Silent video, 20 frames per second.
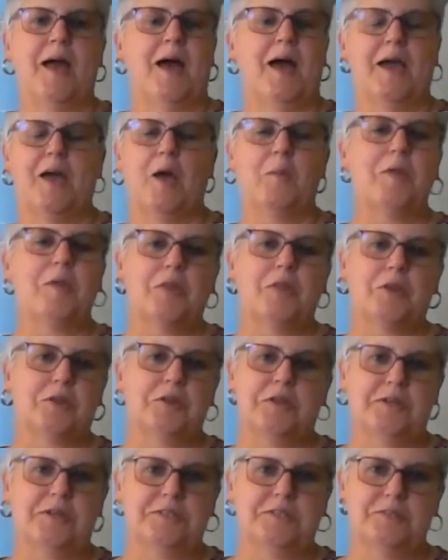I call my little
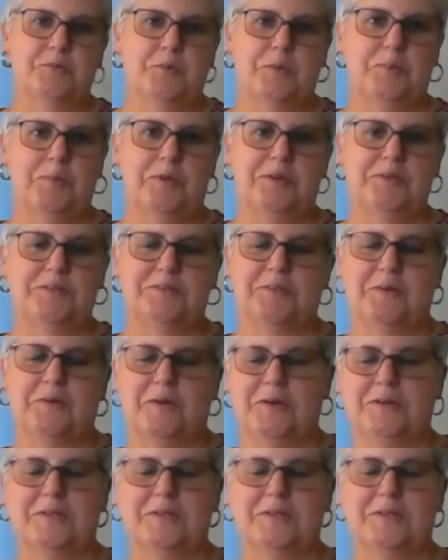niece Sweet Pea, so I